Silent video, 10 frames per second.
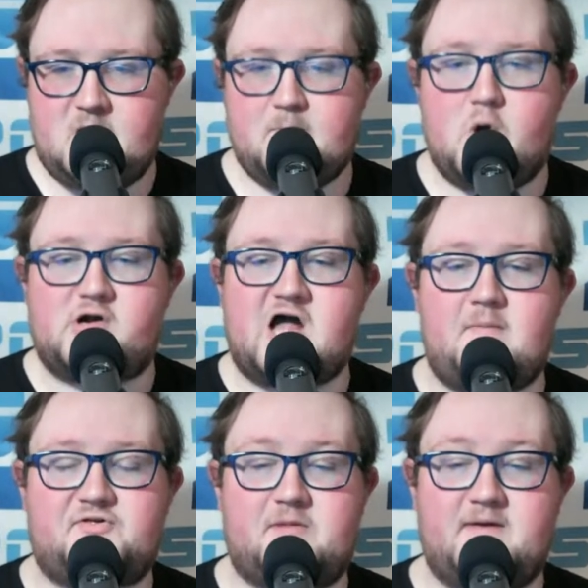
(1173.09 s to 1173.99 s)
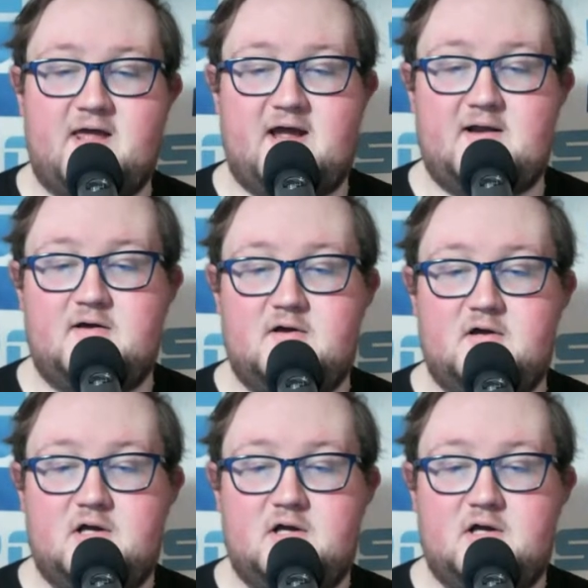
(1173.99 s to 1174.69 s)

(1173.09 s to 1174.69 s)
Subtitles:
More comments coming in.